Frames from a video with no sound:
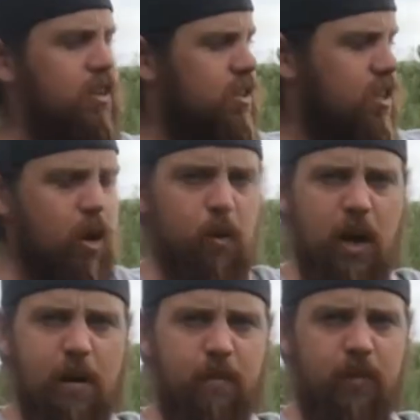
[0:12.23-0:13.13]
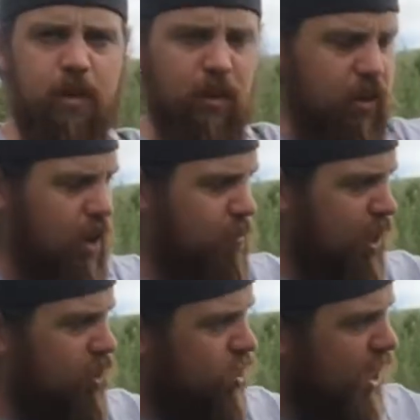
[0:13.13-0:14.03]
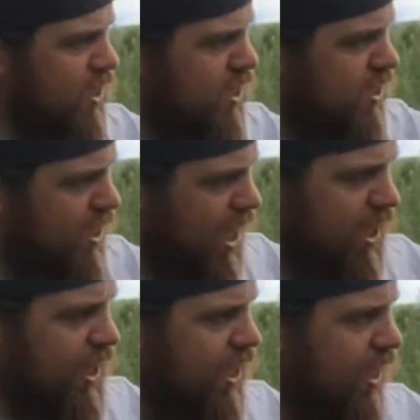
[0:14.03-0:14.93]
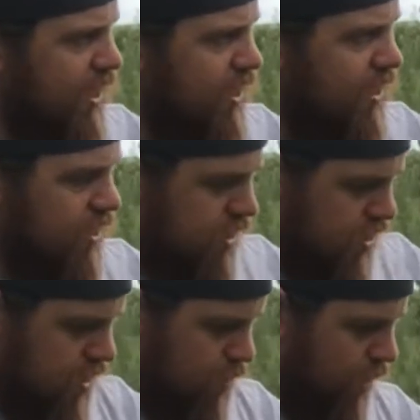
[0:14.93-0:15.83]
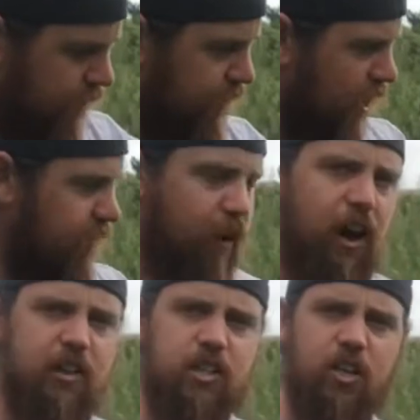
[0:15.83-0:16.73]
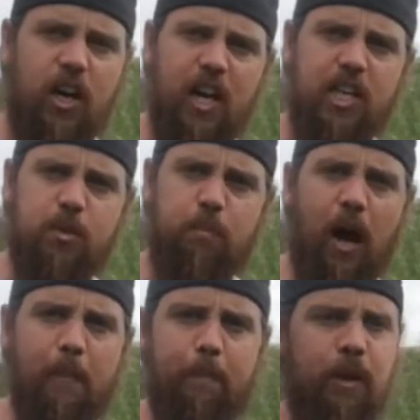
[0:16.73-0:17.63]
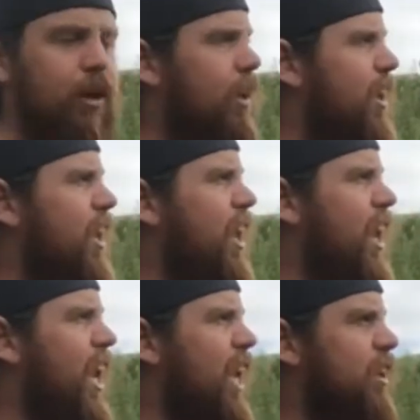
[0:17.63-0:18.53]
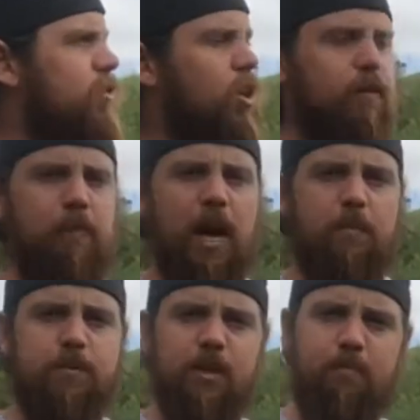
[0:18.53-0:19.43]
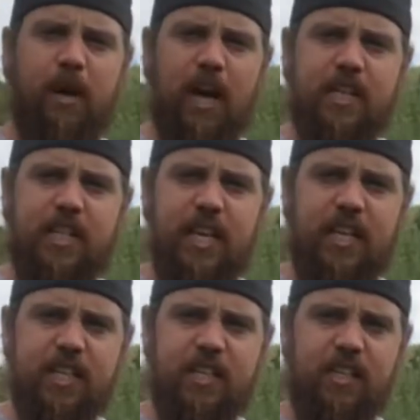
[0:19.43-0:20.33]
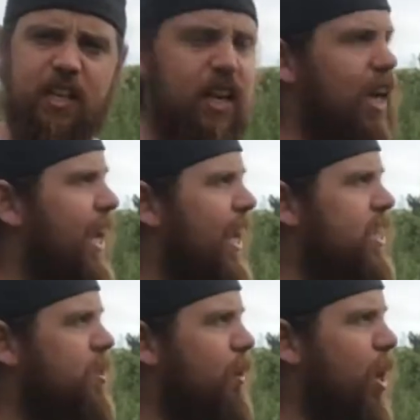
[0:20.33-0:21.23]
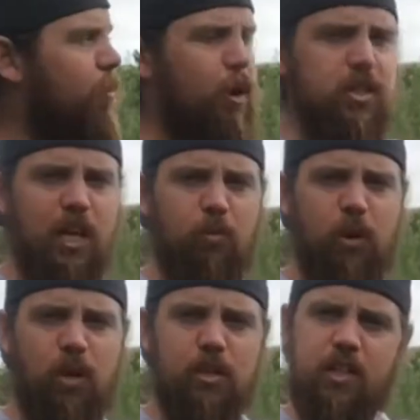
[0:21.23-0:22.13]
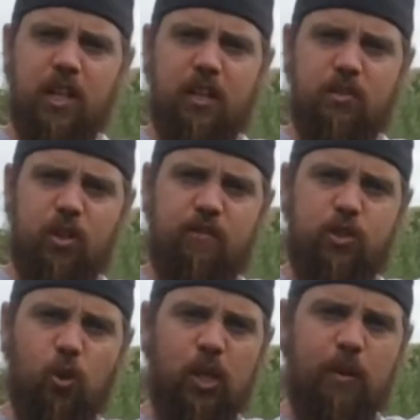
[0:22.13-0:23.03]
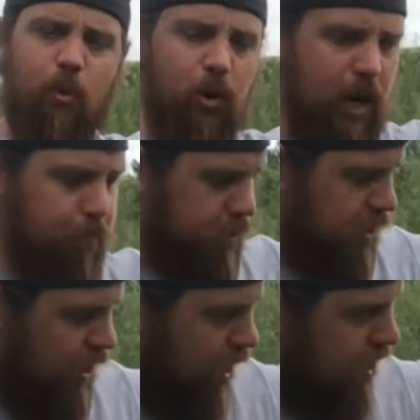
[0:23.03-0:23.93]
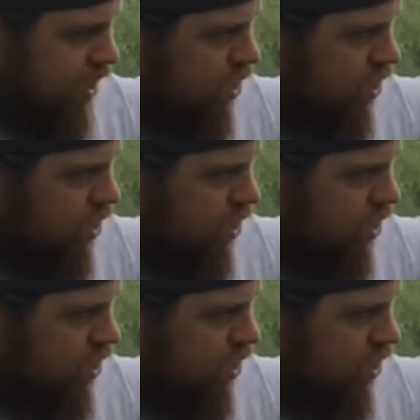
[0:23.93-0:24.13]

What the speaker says: So in my trellises down here, what I've got, I just got inch pipe and I've sort of made up some T's and some elbows at work to sort of join them all up so they're nice and